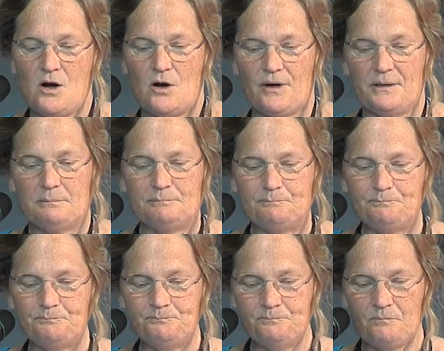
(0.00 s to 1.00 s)
All right.
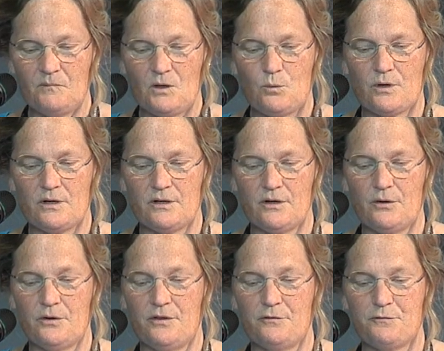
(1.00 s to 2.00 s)
We're going to
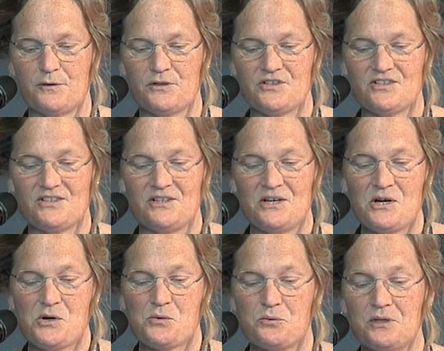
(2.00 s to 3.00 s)
go to the first
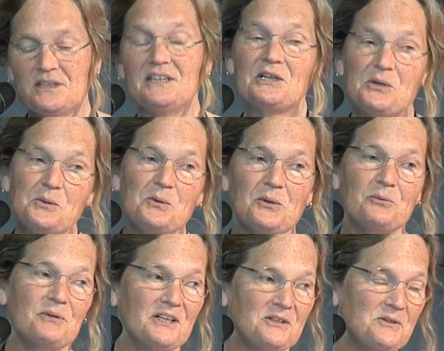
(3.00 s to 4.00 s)
really cool
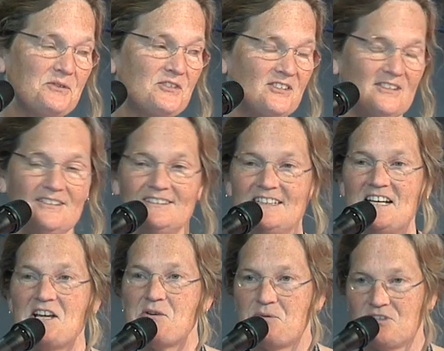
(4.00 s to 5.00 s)
reuse,
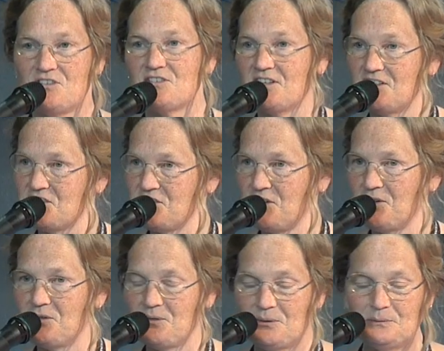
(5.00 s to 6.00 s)
which is going to show
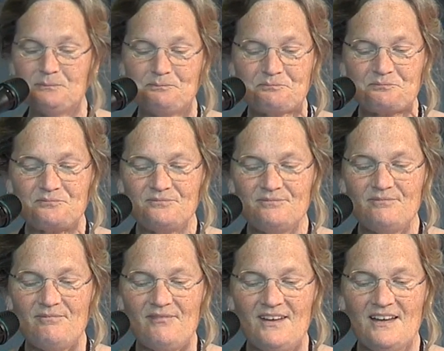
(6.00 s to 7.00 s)
you
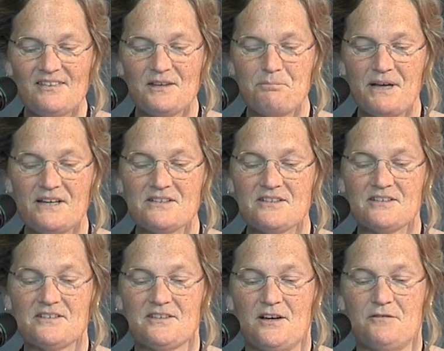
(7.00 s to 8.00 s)
the
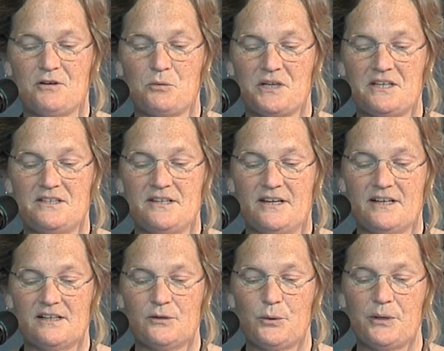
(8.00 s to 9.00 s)
basis of a Wikidata
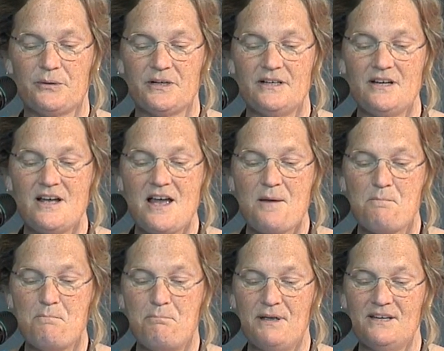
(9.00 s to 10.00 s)
query
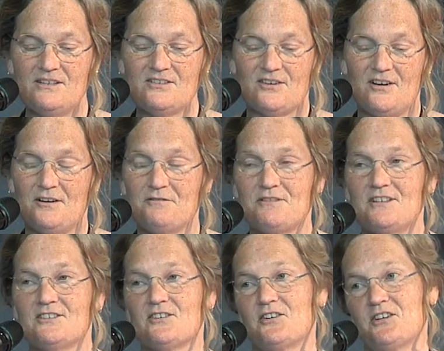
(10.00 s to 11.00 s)
based off
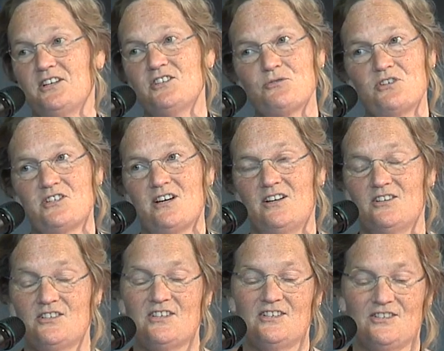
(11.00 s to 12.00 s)
this art history
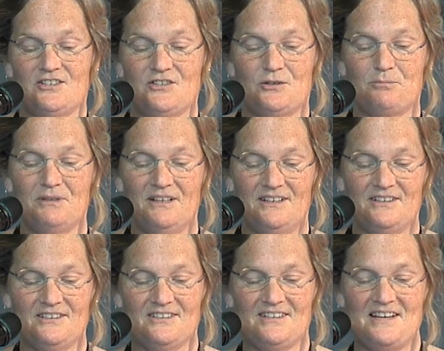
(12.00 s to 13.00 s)
challenge that just took
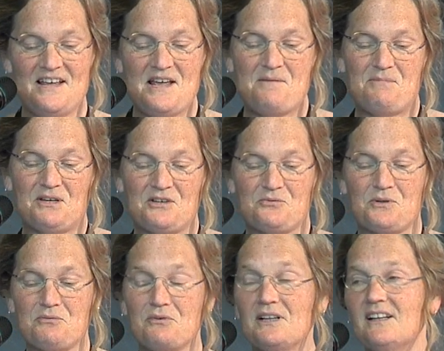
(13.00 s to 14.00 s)
place, because
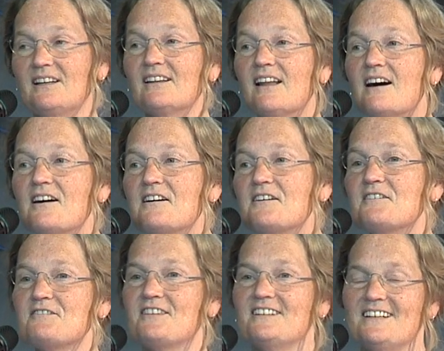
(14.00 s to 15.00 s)
we really
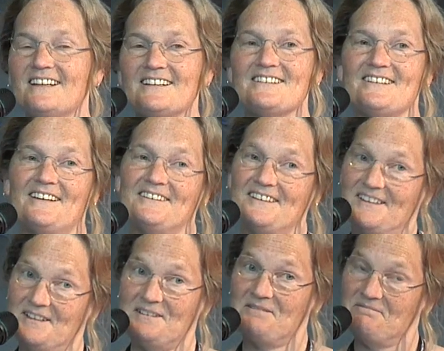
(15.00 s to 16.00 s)
love the data set that
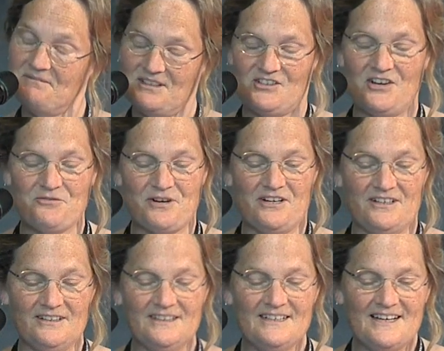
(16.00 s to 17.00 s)
it
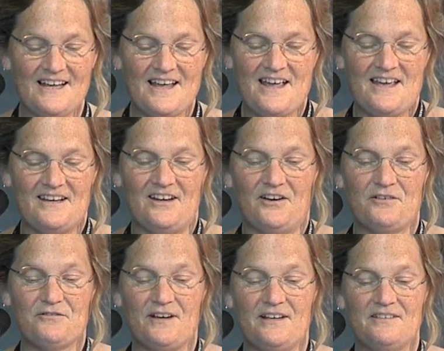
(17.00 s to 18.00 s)
generated. Now,
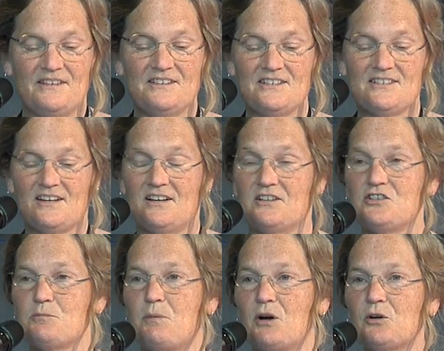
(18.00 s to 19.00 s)
this is a
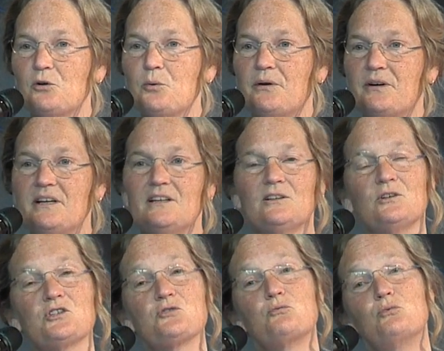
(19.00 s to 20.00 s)
Sparkle query. It
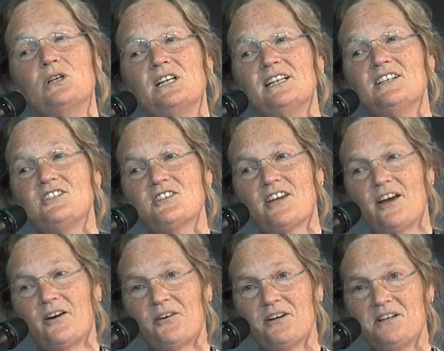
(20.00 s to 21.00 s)
looks really
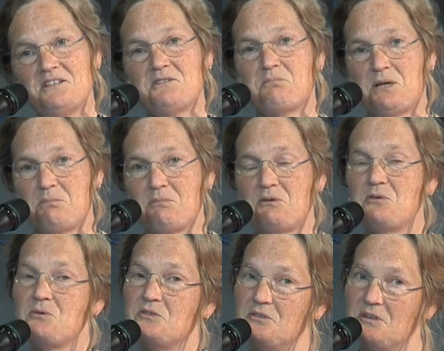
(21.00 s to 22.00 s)
scary to people
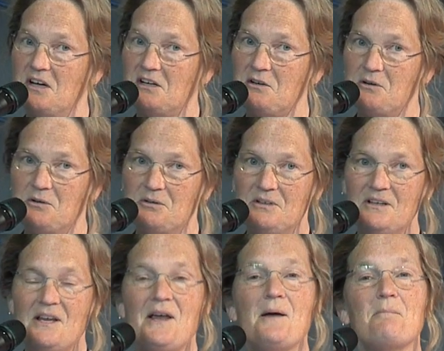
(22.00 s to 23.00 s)
who do not code,
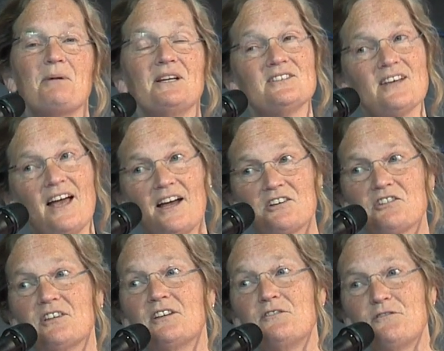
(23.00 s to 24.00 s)
but it's
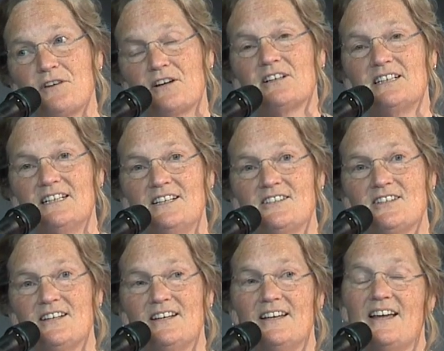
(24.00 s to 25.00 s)
actually fairly
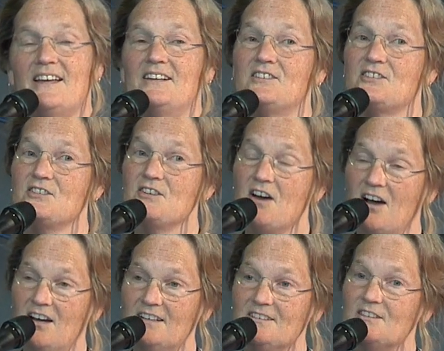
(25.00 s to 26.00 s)
easy, and it's
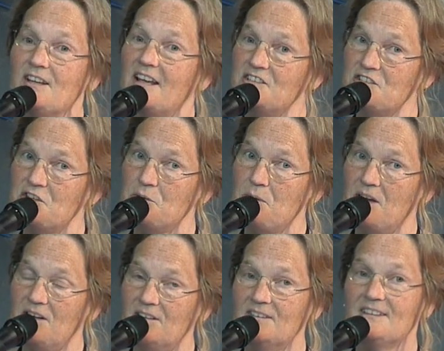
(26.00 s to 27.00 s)
not
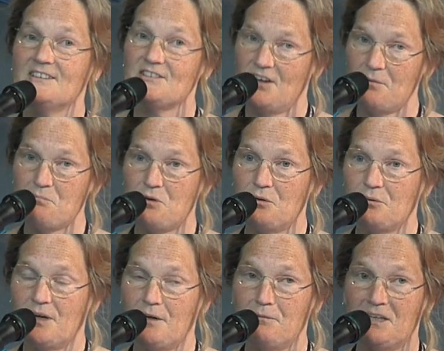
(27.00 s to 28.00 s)
SQL, it's not
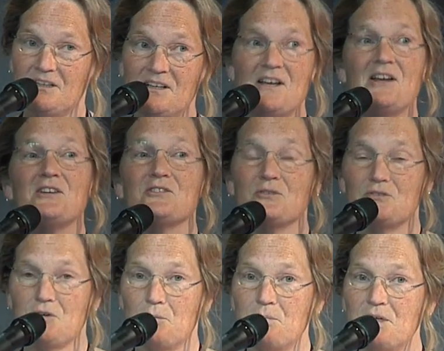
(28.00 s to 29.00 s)
programming, so
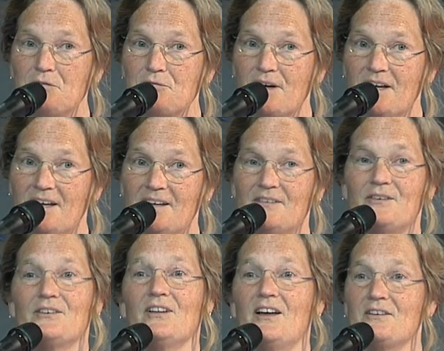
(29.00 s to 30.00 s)
don't be afraid. There
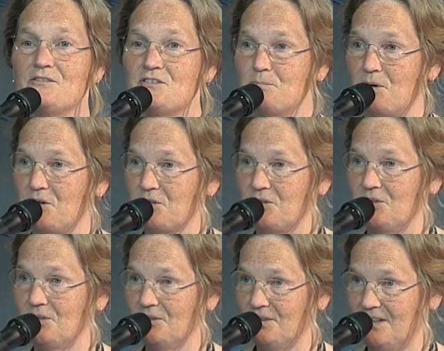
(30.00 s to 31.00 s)
are a lot of
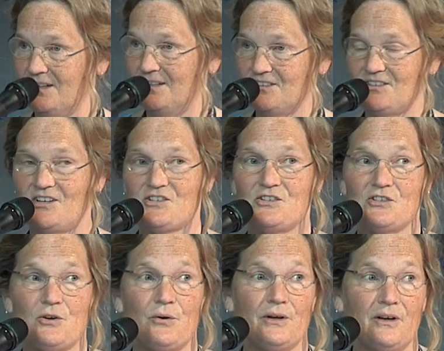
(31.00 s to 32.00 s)
Sparkle sessions
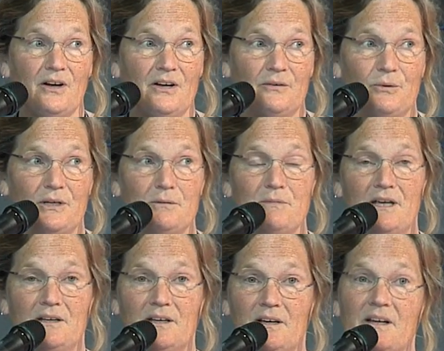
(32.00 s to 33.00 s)
going on at
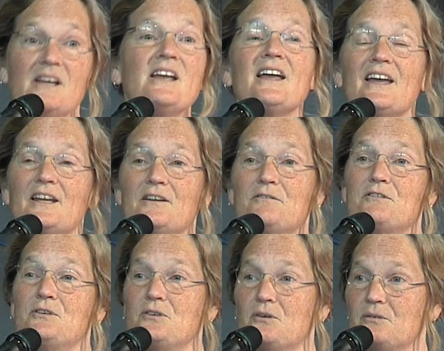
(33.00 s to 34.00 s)
Wikimania, and if
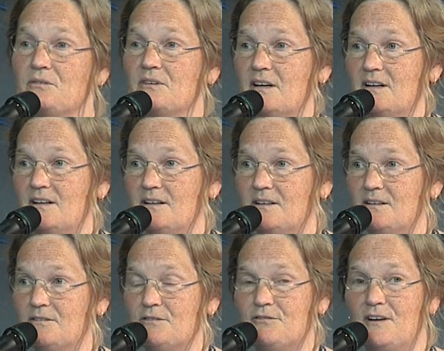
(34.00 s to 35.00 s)
you don't
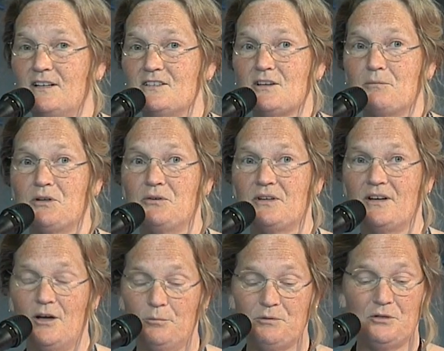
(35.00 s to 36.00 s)
find someone who can
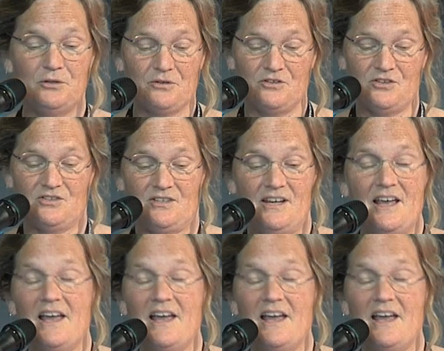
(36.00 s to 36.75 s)
help you. You can just